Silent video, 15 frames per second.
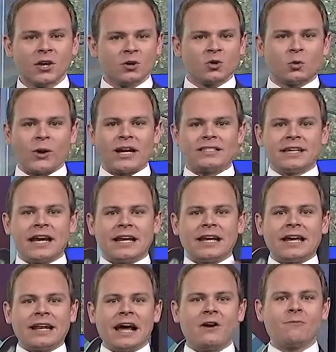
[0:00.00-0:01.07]
Great day to
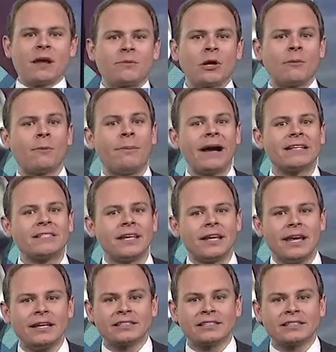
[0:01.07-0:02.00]
get out, maybe grab a bite to eat.